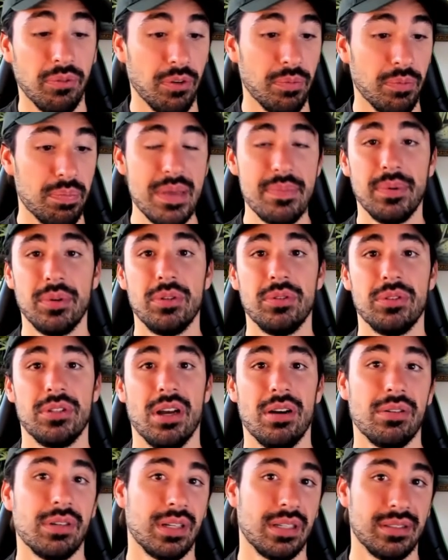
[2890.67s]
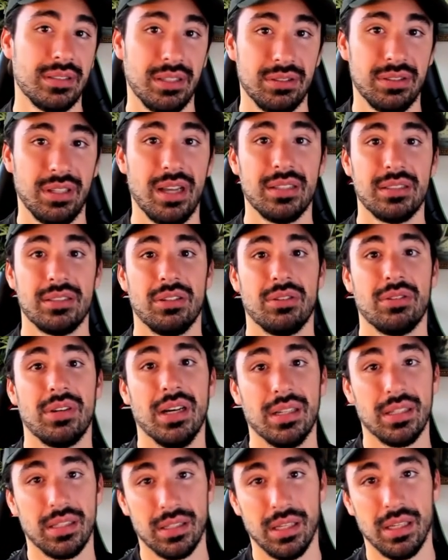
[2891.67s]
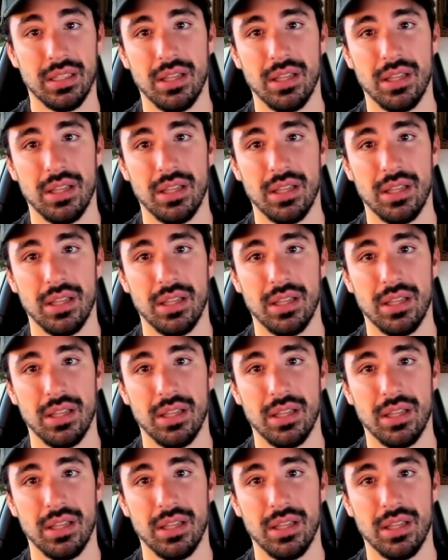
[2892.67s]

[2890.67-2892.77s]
For people who don't, because there's also a,